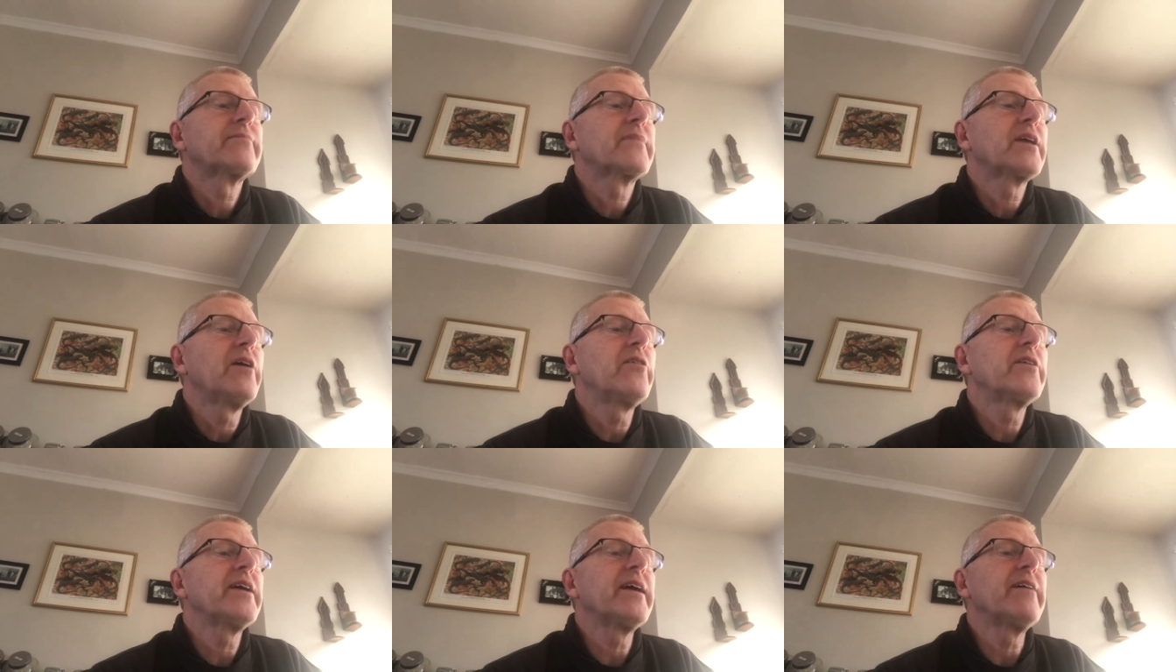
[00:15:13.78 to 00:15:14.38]

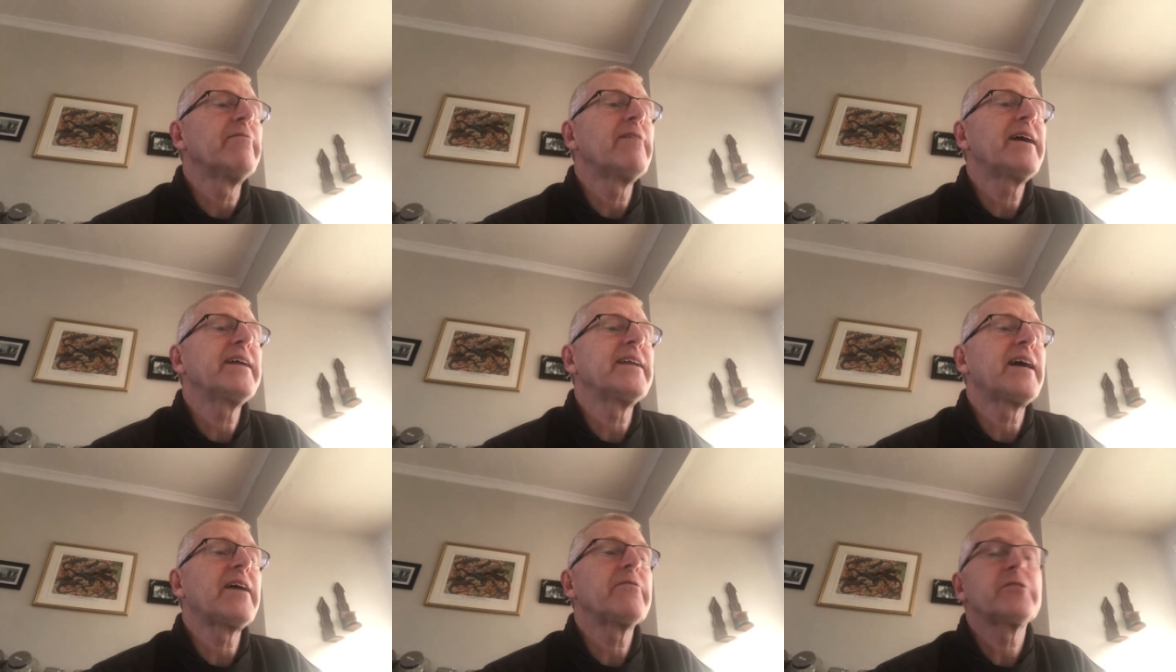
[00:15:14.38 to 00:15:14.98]
Okay, right
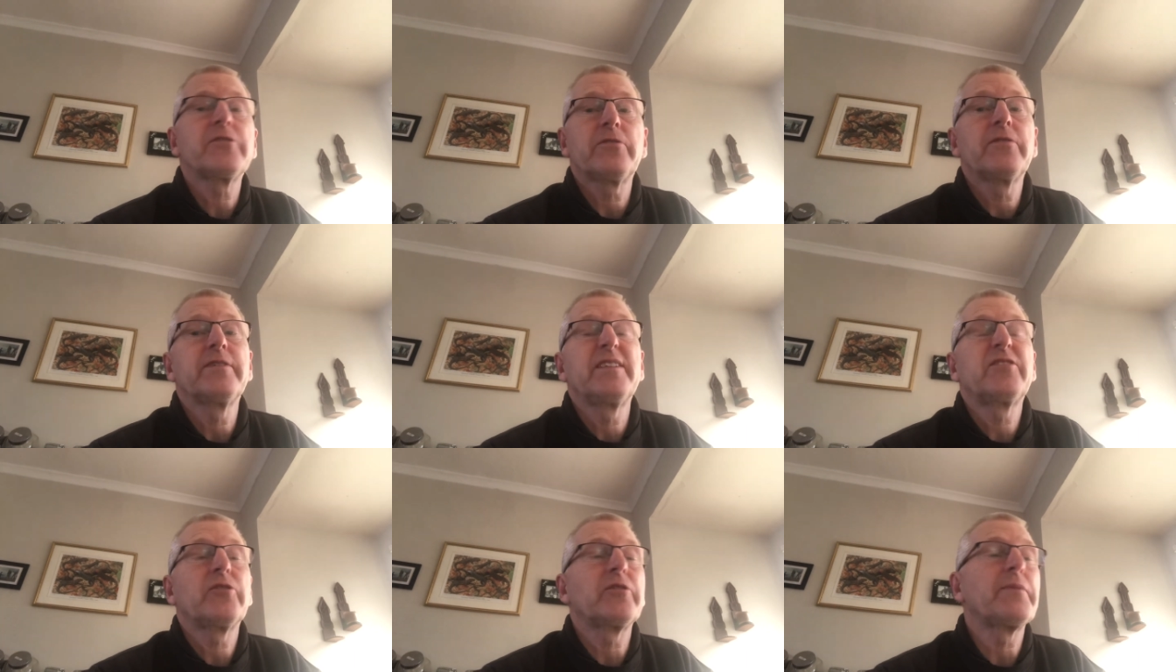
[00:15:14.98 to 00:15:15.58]
now, so he's
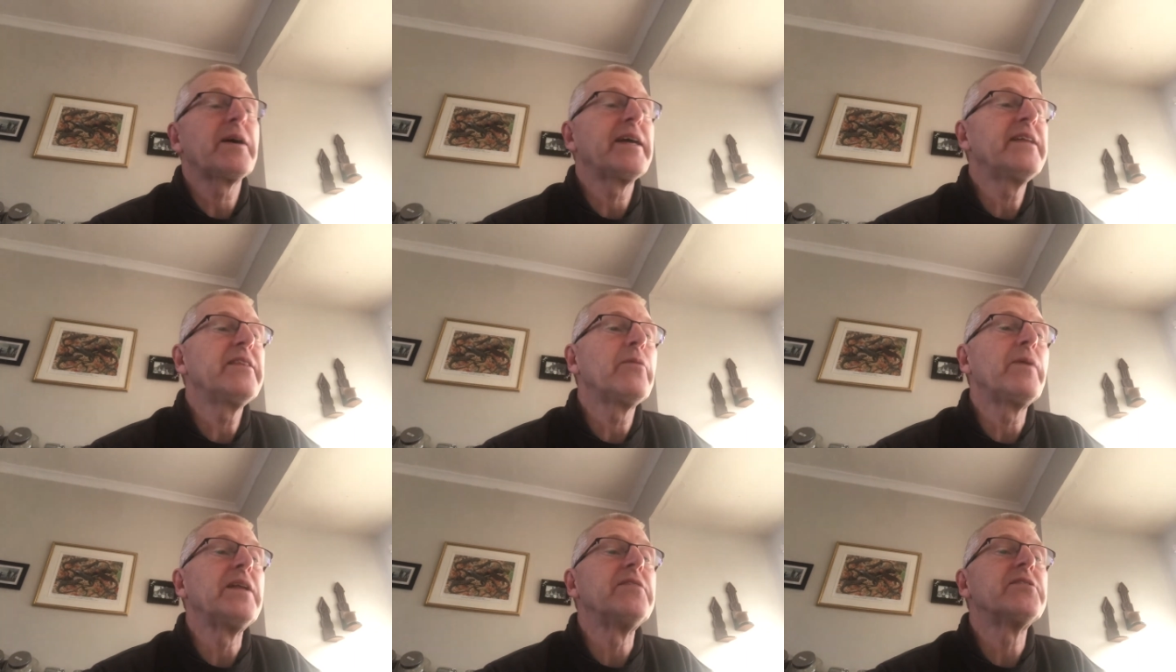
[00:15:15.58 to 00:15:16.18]
talking about in the
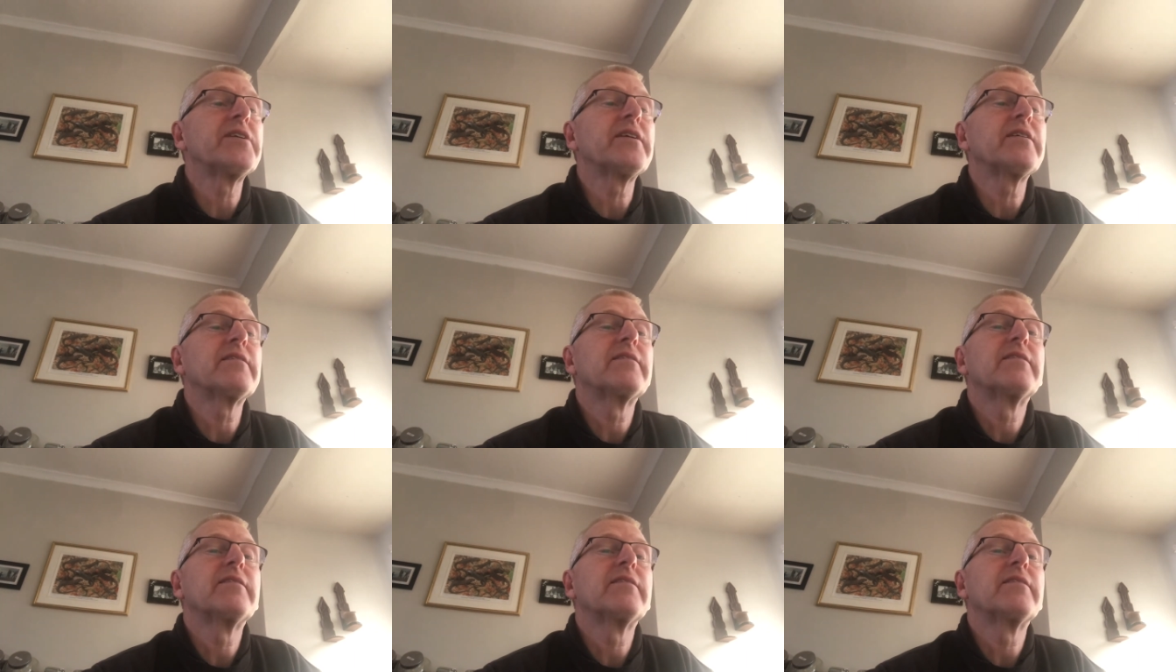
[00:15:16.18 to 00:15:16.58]
winter,